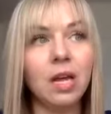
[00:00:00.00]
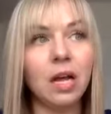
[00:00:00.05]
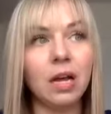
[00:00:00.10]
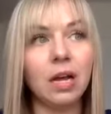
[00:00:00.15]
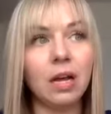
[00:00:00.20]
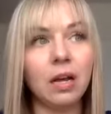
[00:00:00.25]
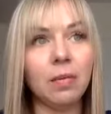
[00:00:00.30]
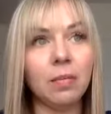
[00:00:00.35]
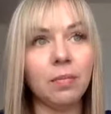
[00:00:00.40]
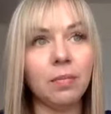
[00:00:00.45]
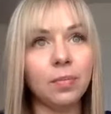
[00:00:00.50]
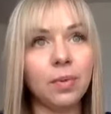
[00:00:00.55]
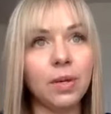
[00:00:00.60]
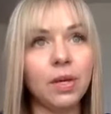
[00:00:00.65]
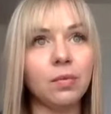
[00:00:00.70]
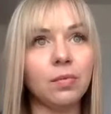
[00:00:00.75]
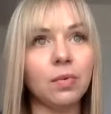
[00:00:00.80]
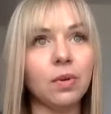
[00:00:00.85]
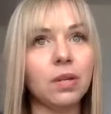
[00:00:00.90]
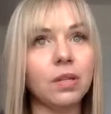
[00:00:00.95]

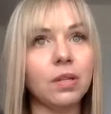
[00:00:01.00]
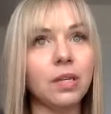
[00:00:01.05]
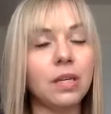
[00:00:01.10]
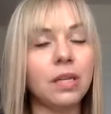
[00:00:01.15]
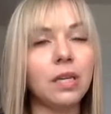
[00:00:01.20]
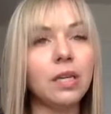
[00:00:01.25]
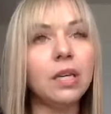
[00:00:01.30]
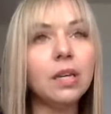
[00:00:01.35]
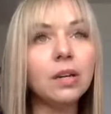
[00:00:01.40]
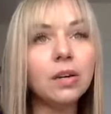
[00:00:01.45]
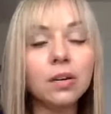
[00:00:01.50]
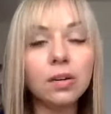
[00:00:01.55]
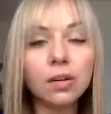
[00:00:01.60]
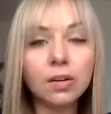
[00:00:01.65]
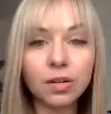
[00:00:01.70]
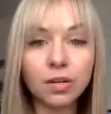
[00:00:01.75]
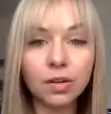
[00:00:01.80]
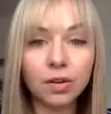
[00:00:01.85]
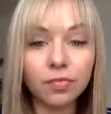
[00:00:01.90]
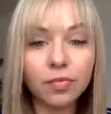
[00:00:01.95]
can really hear
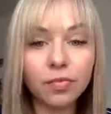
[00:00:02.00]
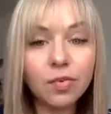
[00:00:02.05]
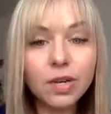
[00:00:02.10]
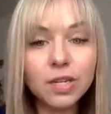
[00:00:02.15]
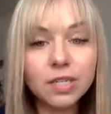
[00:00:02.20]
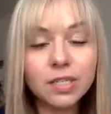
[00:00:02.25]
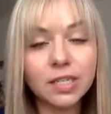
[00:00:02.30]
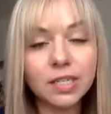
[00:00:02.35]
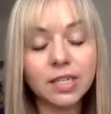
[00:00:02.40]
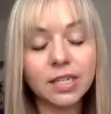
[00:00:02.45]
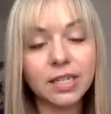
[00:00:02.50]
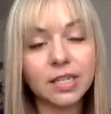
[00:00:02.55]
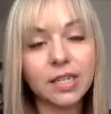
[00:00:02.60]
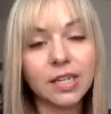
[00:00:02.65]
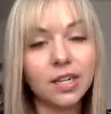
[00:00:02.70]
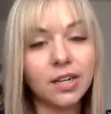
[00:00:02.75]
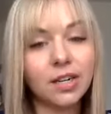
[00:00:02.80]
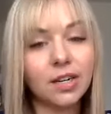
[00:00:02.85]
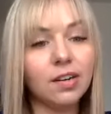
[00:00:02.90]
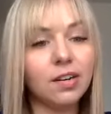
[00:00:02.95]
your voice. They can
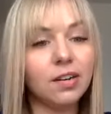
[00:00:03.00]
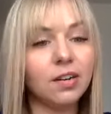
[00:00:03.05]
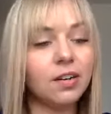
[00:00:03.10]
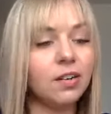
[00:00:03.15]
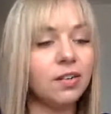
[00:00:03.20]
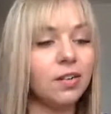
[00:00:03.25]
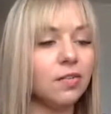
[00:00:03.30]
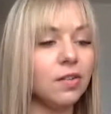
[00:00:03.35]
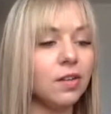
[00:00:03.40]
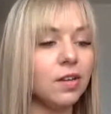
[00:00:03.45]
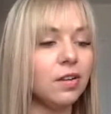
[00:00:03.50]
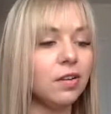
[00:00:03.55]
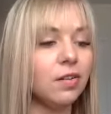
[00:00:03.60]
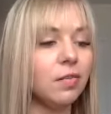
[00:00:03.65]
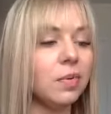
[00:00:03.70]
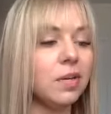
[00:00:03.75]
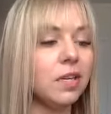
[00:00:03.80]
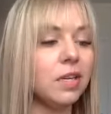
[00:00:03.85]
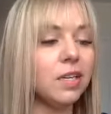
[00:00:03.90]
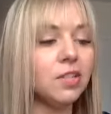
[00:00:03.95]
hear, you know, that you're
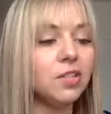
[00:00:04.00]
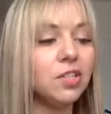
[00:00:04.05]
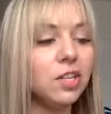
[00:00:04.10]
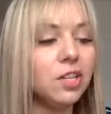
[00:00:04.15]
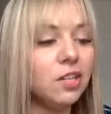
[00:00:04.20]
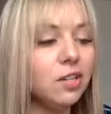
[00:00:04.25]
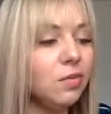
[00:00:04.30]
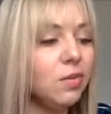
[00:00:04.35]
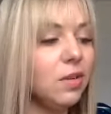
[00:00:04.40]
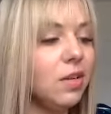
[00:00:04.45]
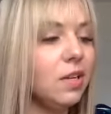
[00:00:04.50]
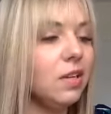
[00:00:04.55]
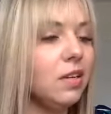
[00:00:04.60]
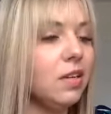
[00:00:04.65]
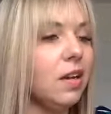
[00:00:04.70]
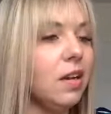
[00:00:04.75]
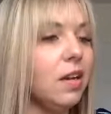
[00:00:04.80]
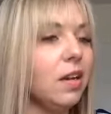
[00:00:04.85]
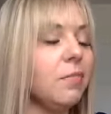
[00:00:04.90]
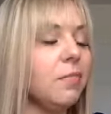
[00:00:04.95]
being genuine,
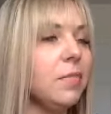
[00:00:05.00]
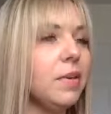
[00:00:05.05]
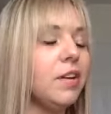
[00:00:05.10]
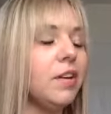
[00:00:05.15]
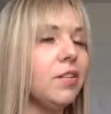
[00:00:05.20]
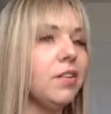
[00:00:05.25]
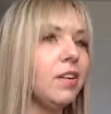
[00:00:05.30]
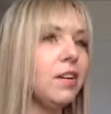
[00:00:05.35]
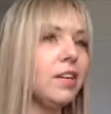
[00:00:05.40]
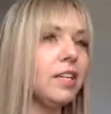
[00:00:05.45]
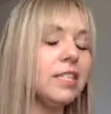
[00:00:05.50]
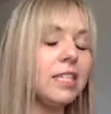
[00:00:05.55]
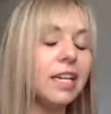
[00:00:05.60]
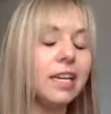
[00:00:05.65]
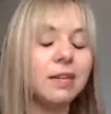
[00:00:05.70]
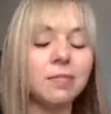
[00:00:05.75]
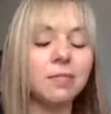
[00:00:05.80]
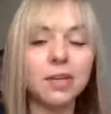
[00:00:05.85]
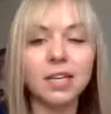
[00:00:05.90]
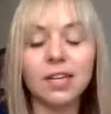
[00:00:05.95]
hear your
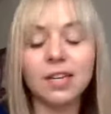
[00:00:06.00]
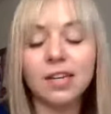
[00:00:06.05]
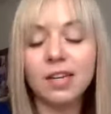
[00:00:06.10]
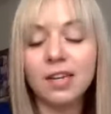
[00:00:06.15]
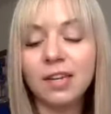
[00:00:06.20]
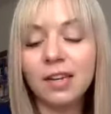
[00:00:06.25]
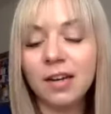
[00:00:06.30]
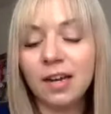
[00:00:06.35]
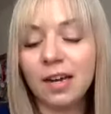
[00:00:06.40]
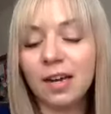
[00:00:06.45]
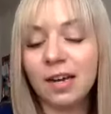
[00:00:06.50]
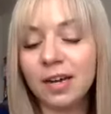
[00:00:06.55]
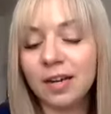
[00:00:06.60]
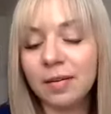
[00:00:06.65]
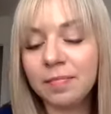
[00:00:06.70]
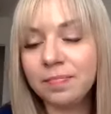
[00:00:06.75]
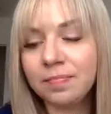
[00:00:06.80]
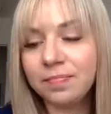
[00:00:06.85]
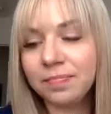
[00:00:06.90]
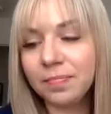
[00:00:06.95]
excitement.
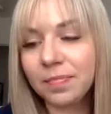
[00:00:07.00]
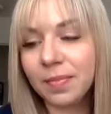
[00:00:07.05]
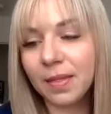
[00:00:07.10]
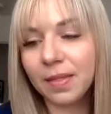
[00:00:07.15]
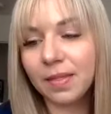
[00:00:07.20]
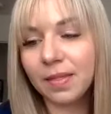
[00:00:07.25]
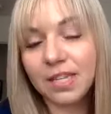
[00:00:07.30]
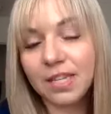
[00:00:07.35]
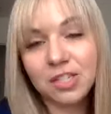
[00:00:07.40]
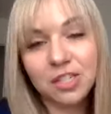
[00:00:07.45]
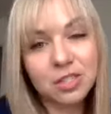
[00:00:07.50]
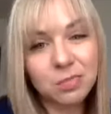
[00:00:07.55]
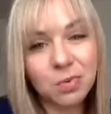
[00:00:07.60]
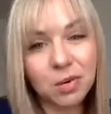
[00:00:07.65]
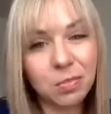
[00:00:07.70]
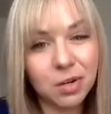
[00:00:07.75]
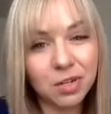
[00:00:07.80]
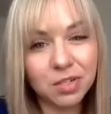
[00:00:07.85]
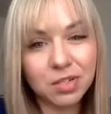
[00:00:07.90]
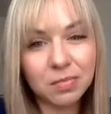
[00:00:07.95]
It's just more
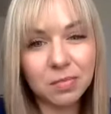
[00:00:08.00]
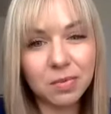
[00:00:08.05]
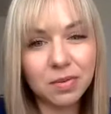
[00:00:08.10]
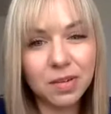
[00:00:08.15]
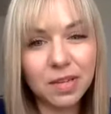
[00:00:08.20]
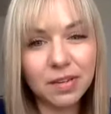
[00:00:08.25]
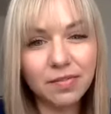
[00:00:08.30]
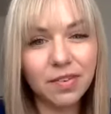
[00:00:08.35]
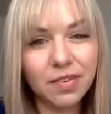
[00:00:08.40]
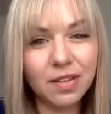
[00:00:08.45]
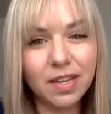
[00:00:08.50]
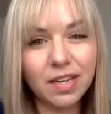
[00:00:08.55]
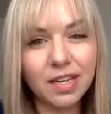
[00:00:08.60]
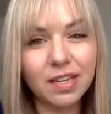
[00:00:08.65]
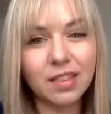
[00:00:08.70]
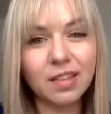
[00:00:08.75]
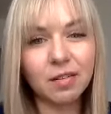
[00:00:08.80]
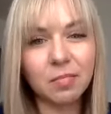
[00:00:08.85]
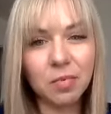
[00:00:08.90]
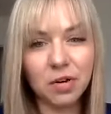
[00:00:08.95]
personable. They feel like
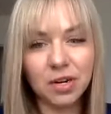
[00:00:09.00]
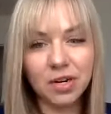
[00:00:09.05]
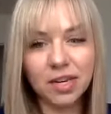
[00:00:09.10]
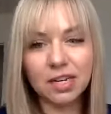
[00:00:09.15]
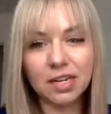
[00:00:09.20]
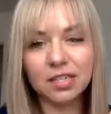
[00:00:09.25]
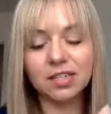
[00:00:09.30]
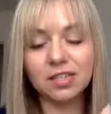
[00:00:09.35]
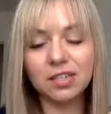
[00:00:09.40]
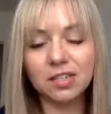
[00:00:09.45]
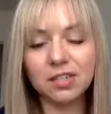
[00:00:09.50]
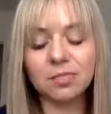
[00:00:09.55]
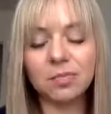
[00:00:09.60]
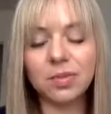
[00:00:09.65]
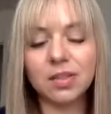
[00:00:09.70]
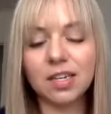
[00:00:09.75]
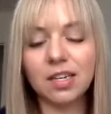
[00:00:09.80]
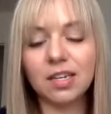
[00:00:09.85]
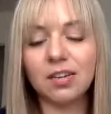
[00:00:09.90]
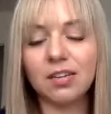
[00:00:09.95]
they're more connected to you when
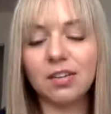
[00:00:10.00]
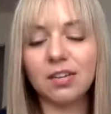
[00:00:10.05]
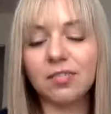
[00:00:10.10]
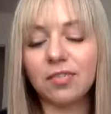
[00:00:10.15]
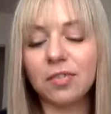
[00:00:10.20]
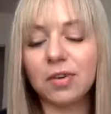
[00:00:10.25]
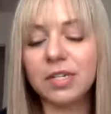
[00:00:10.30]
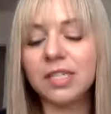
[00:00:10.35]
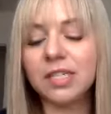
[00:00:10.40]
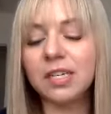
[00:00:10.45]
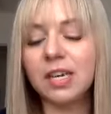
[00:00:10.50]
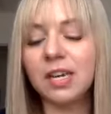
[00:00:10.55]
they can hear your voice.